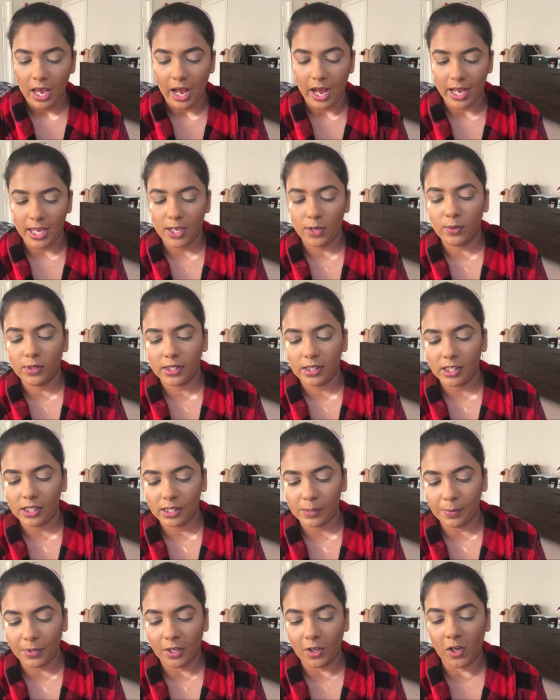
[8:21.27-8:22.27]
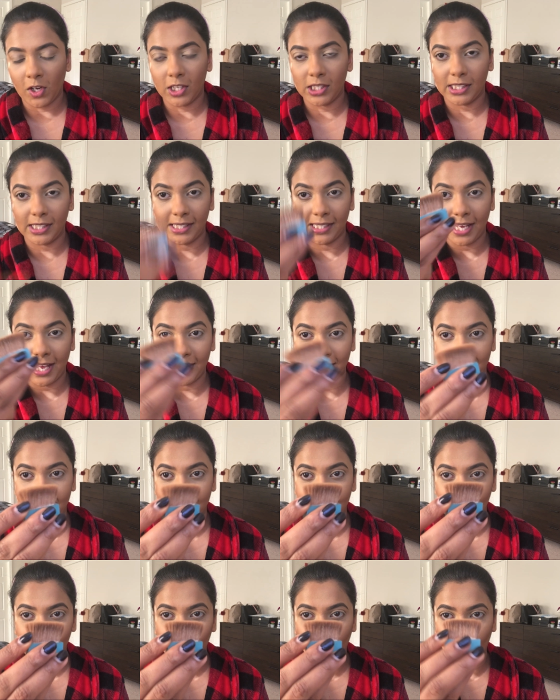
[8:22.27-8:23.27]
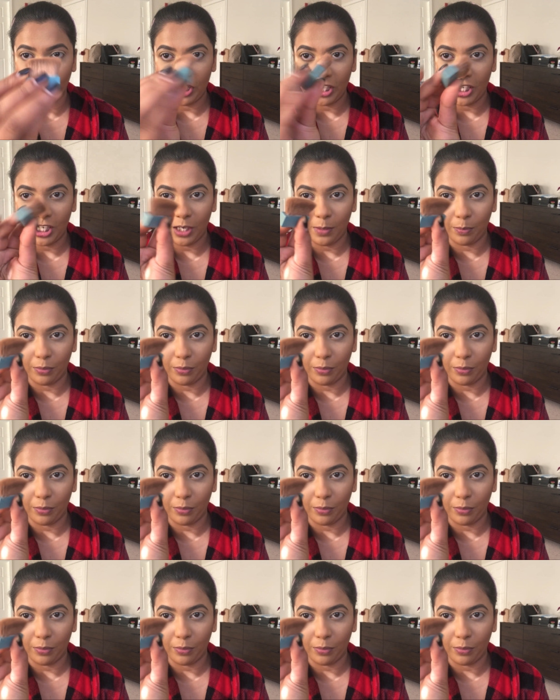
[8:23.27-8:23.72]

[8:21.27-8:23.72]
I use this because it has this pointy